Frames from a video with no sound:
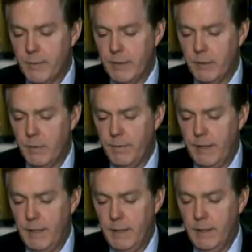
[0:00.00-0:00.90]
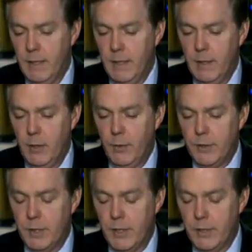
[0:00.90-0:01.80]
Lorenzo Vidin, who
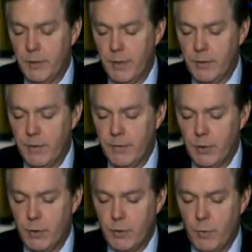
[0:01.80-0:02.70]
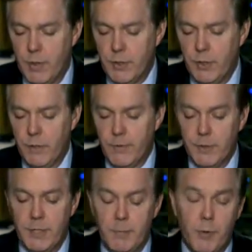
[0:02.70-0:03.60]
is the director of the George Washington
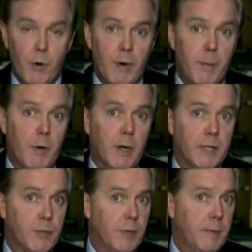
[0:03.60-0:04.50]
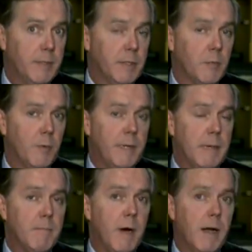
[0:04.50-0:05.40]
University Program on Extremism, will be
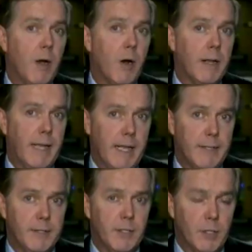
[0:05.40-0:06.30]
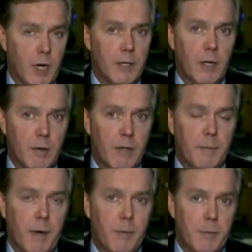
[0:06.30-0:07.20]
among our guests to talk not only
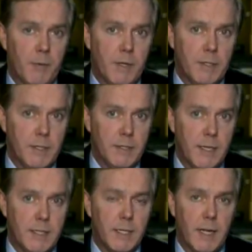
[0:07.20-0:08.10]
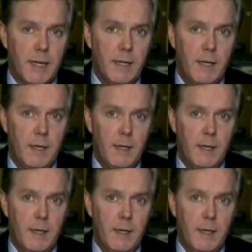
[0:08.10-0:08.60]
about what the president said tonight,